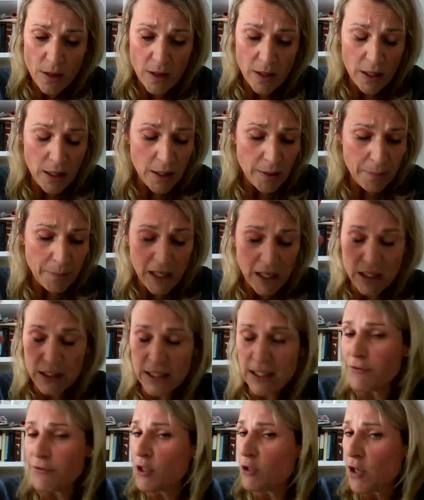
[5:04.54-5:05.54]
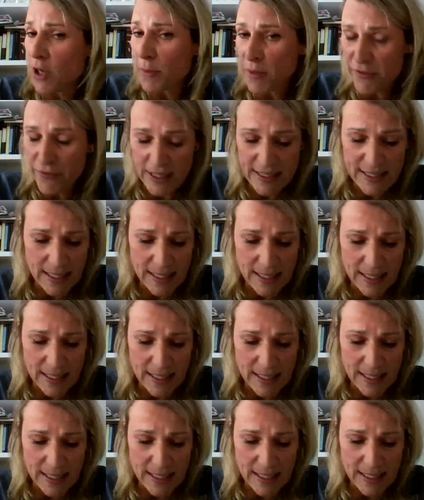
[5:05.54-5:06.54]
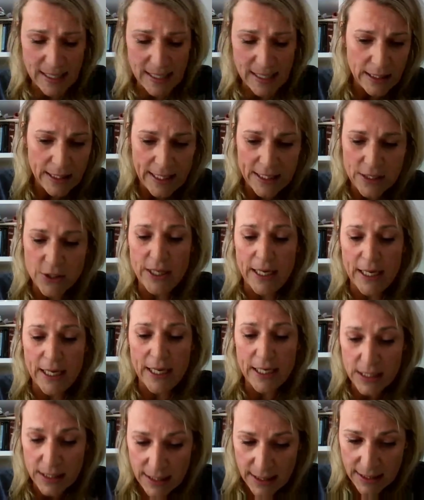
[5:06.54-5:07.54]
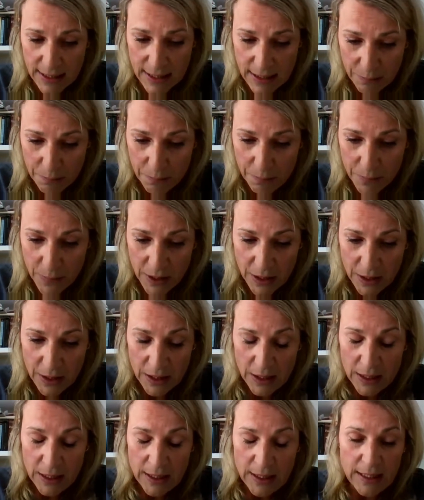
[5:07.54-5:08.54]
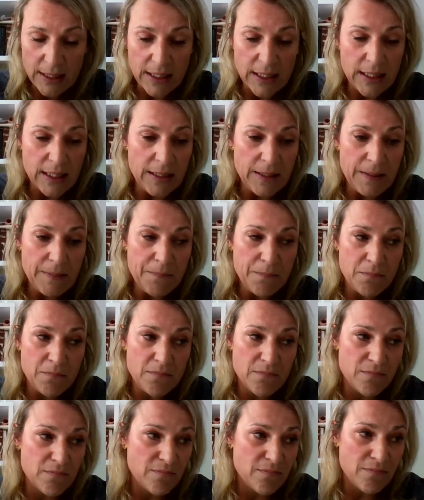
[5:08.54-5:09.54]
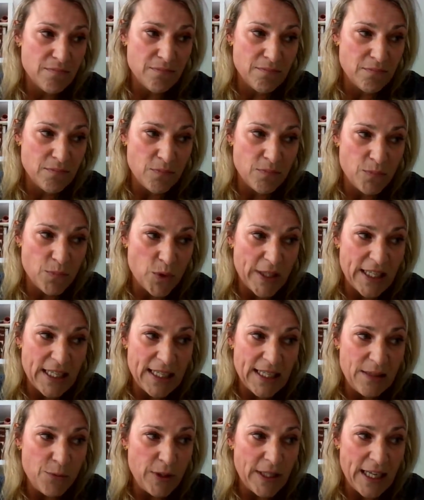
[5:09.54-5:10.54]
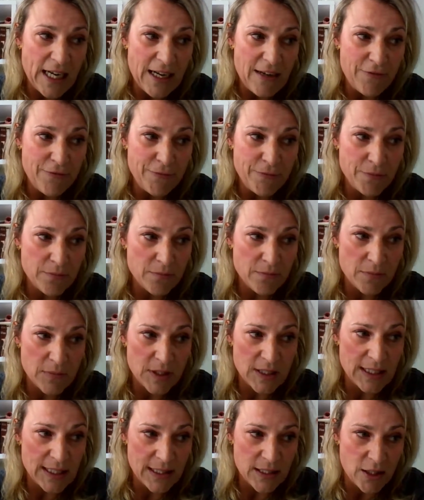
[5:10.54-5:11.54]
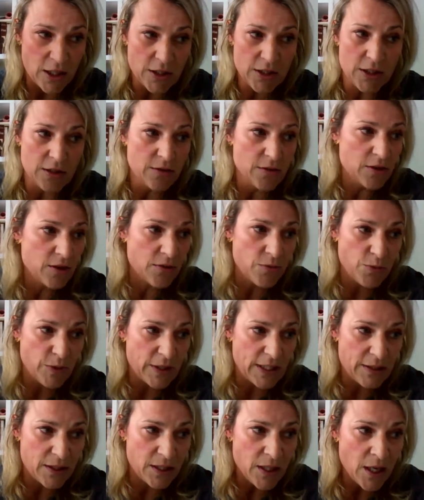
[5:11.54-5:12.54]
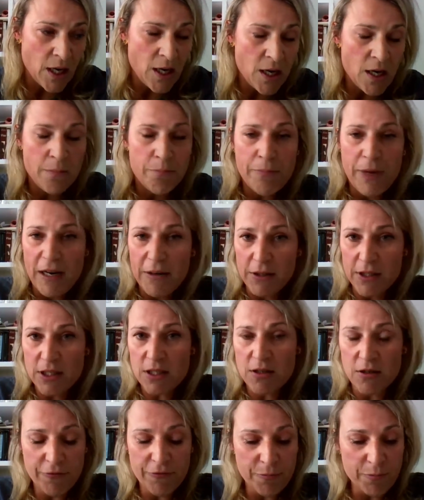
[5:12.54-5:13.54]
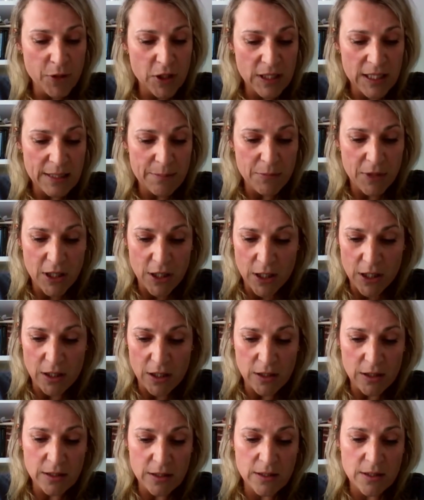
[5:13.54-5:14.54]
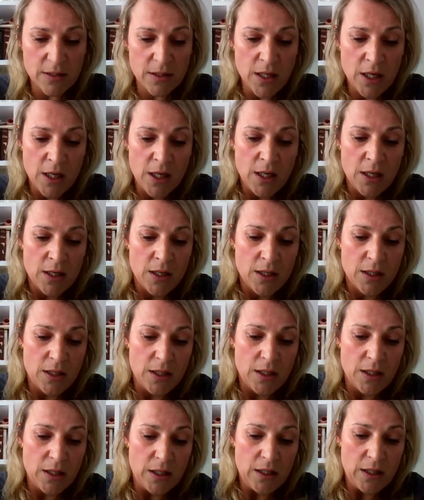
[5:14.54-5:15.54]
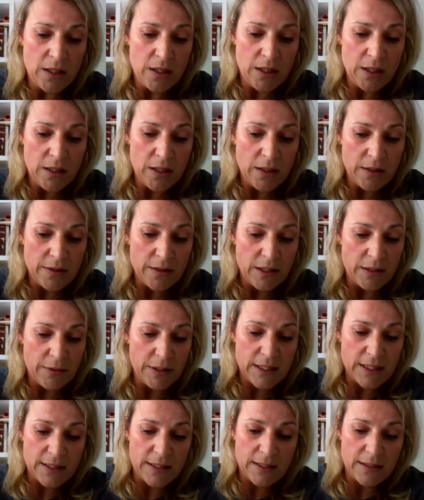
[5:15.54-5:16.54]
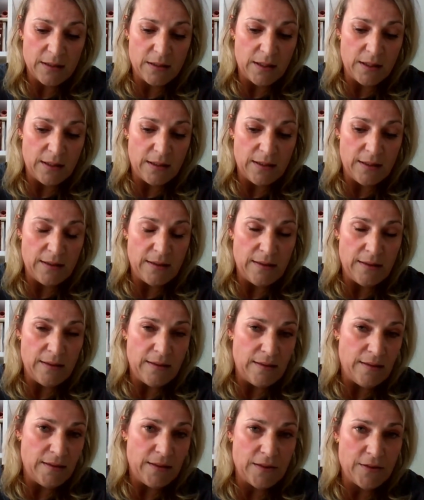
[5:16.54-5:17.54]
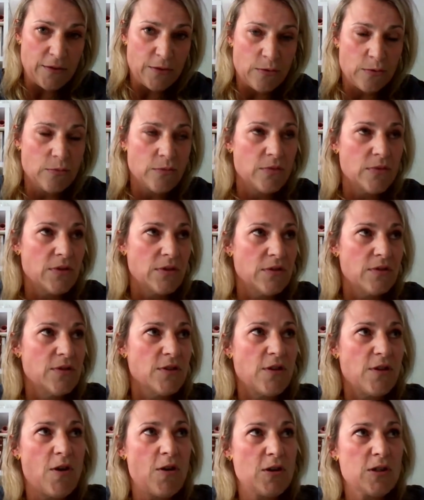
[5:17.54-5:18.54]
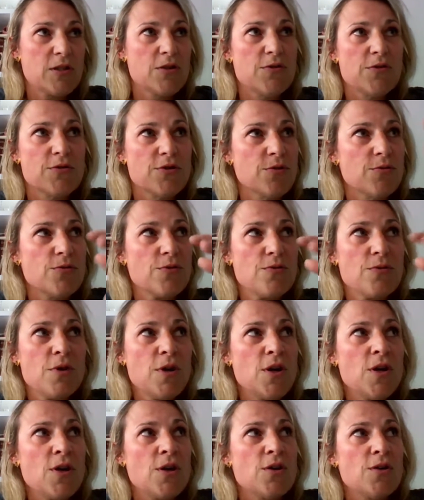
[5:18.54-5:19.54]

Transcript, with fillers: Um, I'll give you a couple of examples in the education system. Um, we, we have discussions with parents of Muslim girls. Uh, there is uh, the call to, to,